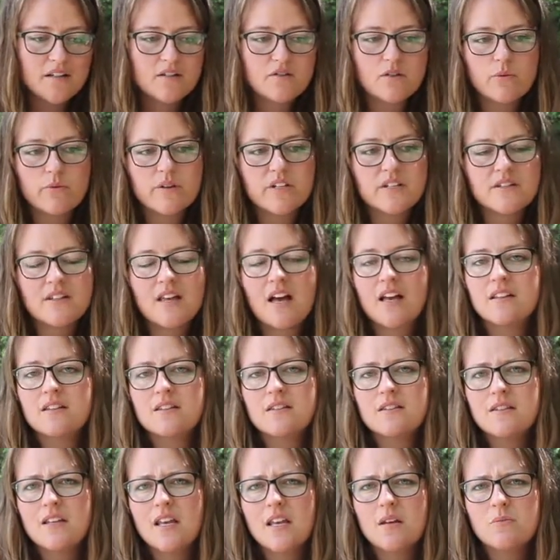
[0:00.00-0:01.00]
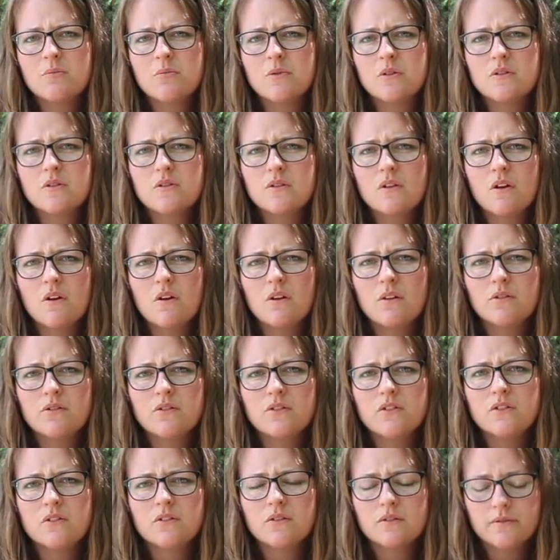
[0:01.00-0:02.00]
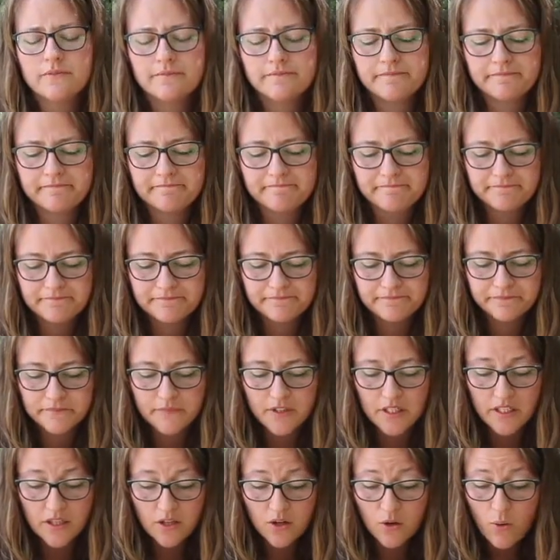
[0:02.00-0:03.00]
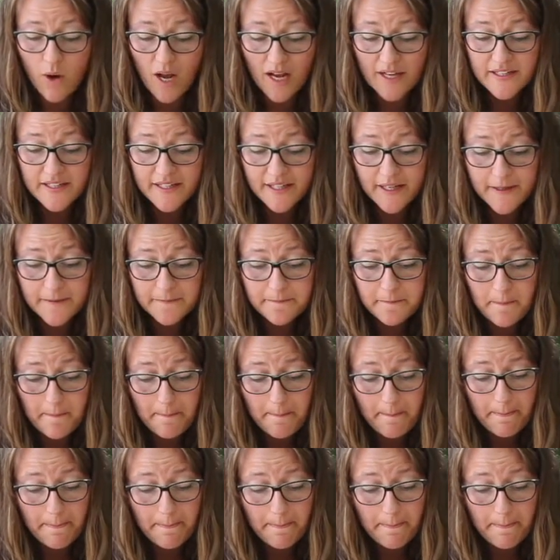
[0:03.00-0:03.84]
it's always that same result. I know I did.